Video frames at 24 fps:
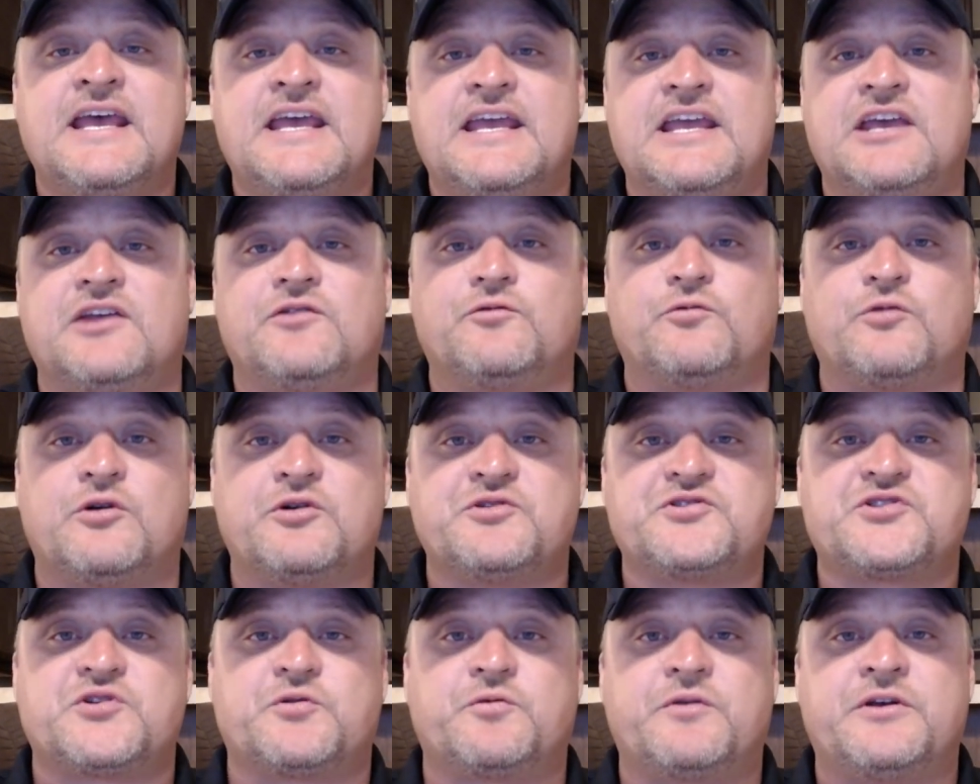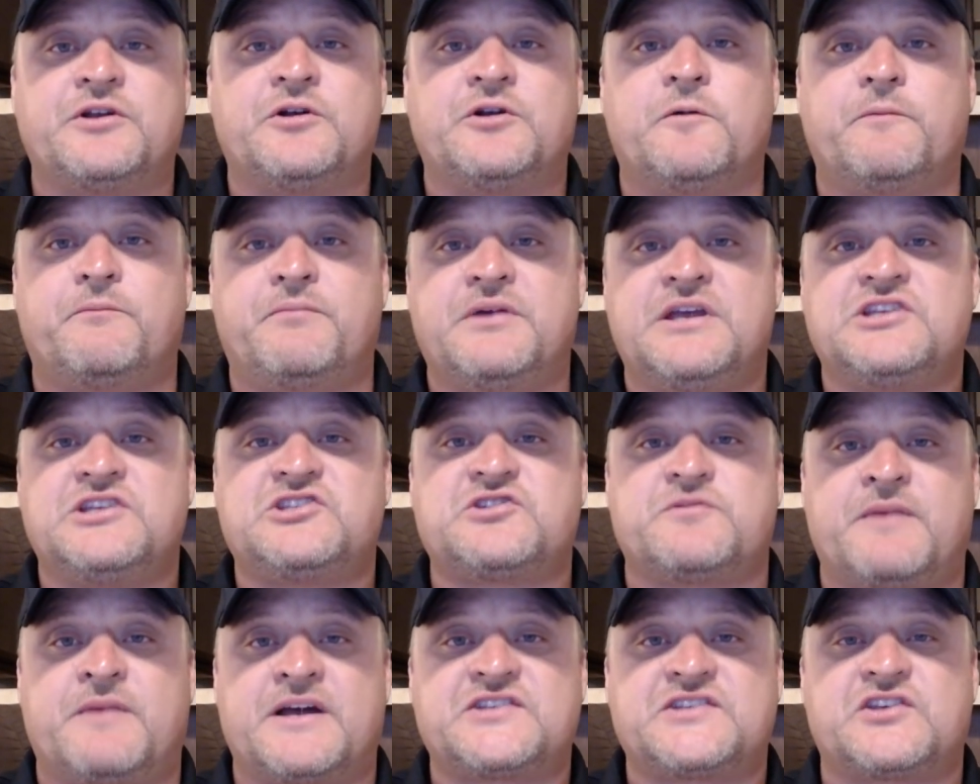in Rosarito
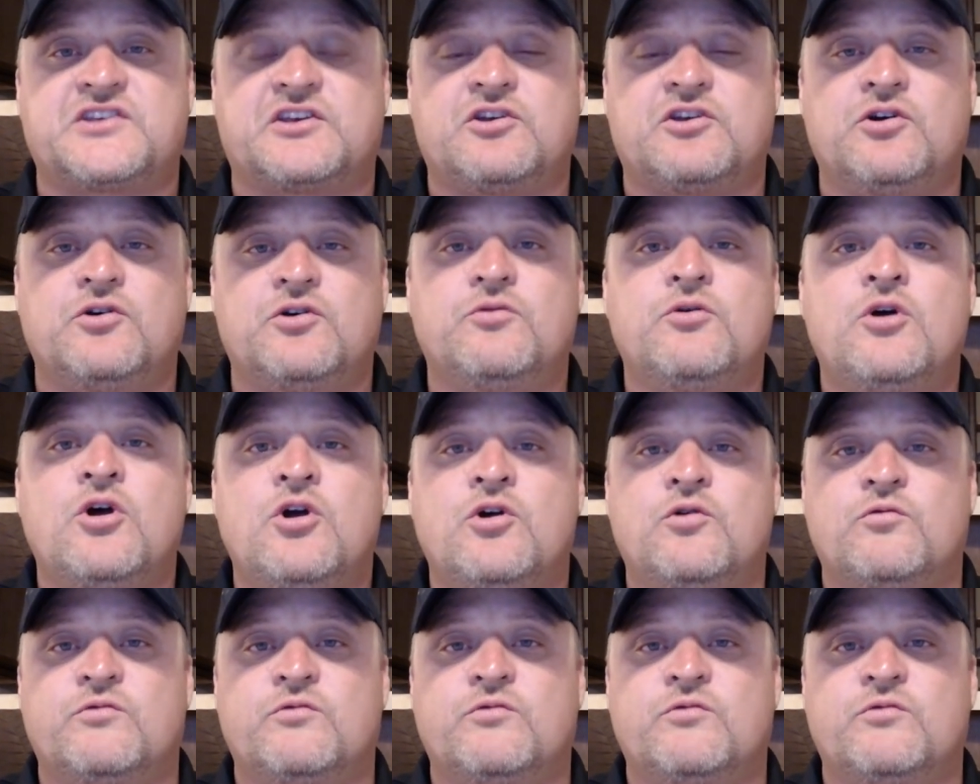Beach, Mexico,